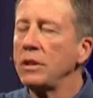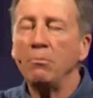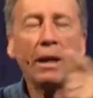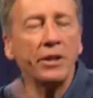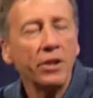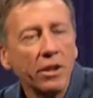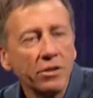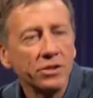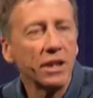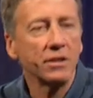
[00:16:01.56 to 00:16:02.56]
my younger
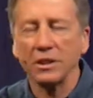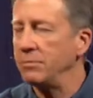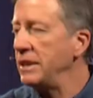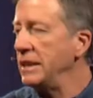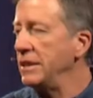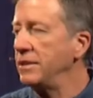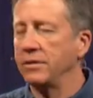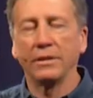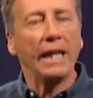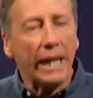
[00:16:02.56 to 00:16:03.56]
son looks at me and he
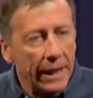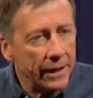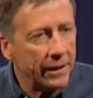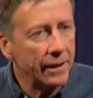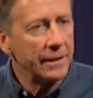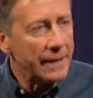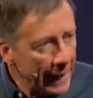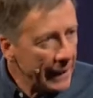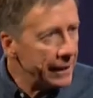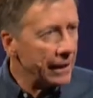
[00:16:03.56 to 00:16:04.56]
says, Dad,
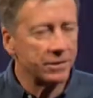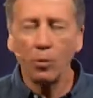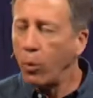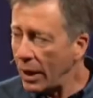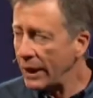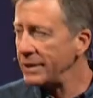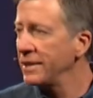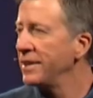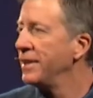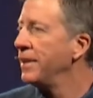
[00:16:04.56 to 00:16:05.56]
Dad. I said, what?
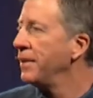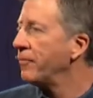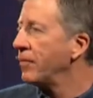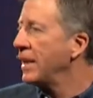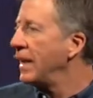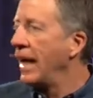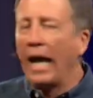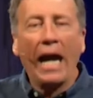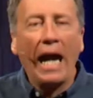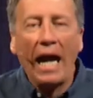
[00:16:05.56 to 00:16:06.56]

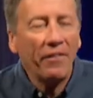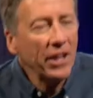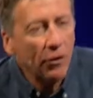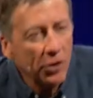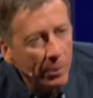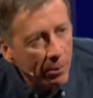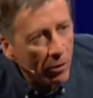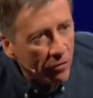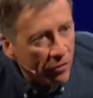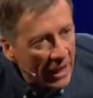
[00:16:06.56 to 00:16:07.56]
I think all these people
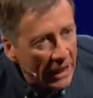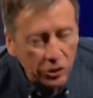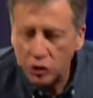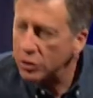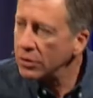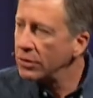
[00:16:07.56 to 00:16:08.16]
are French.